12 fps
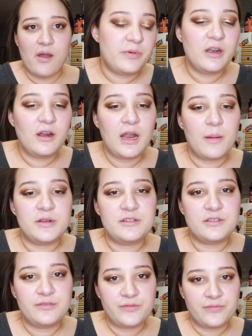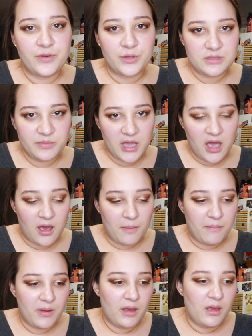Depending on how much this fills me
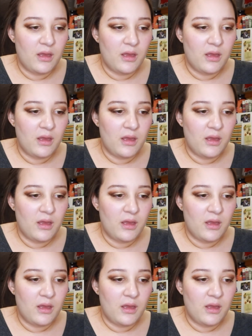up,